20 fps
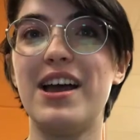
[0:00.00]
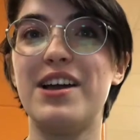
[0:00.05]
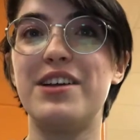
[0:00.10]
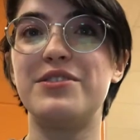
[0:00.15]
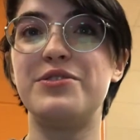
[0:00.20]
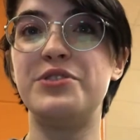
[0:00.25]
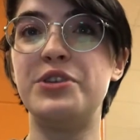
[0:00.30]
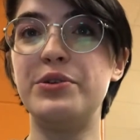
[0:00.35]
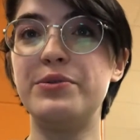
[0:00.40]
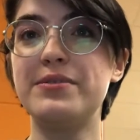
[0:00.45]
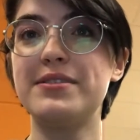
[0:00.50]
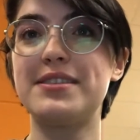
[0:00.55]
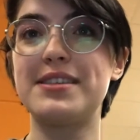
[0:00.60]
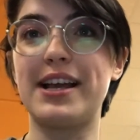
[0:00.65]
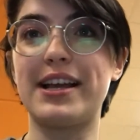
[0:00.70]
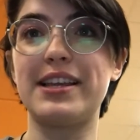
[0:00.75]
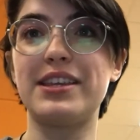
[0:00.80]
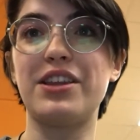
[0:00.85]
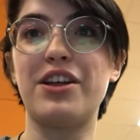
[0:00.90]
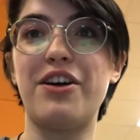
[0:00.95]
Newton's
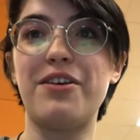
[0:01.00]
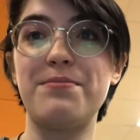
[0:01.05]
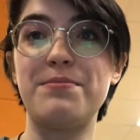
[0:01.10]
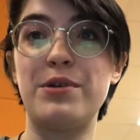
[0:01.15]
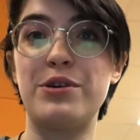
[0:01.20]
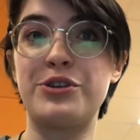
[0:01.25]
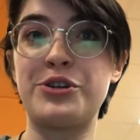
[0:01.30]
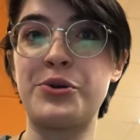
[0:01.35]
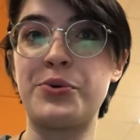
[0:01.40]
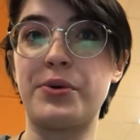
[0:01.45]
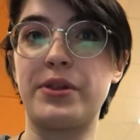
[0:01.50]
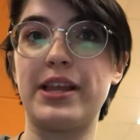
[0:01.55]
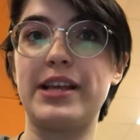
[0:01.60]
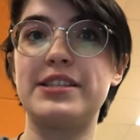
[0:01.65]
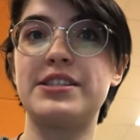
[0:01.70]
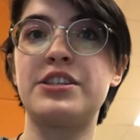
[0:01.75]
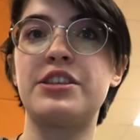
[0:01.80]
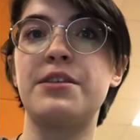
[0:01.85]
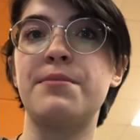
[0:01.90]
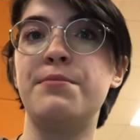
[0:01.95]
second law of motion
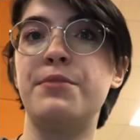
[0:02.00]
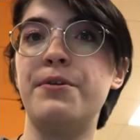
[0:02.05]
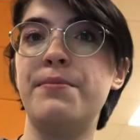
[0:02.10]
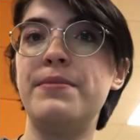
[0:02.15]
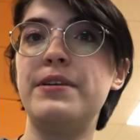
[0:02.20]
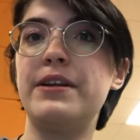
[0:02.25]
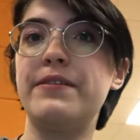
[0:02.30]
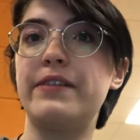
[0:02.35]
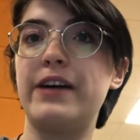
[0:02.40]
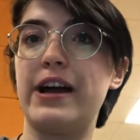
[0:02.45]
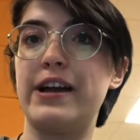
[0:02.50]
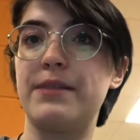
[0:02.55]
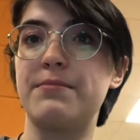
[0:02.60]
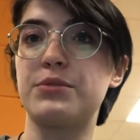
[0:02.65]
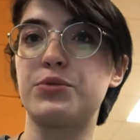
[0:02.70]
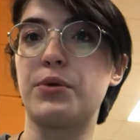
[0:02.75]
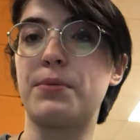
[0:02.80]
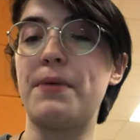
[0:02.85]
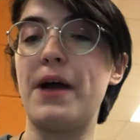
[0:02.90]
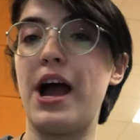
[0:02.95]
relates to the movement of items
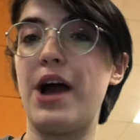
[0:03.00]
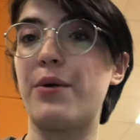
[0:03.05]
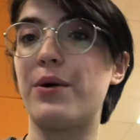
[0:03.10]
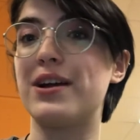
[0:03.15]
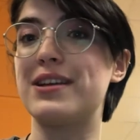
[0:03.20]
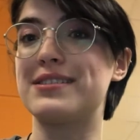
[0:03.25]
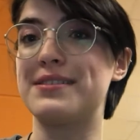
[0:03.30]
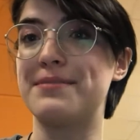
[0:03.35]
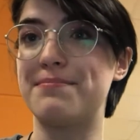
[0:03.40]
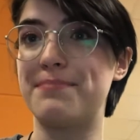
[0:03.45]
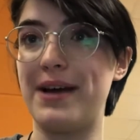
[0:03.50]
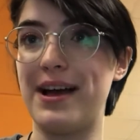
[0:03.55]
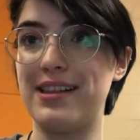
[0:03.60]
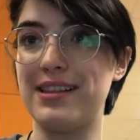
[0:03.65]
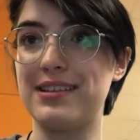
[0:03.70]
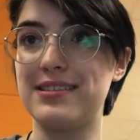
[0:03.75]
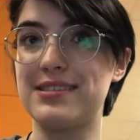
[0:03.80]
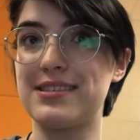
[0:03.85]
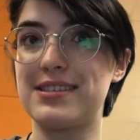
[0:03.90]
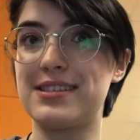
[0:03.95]
where power is
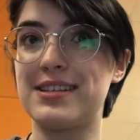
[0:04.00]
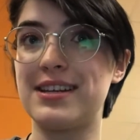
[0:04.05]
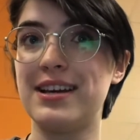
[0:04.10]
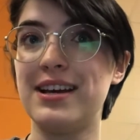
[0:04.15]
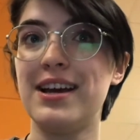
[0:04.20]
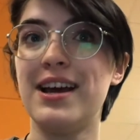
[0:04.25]
imbalanced.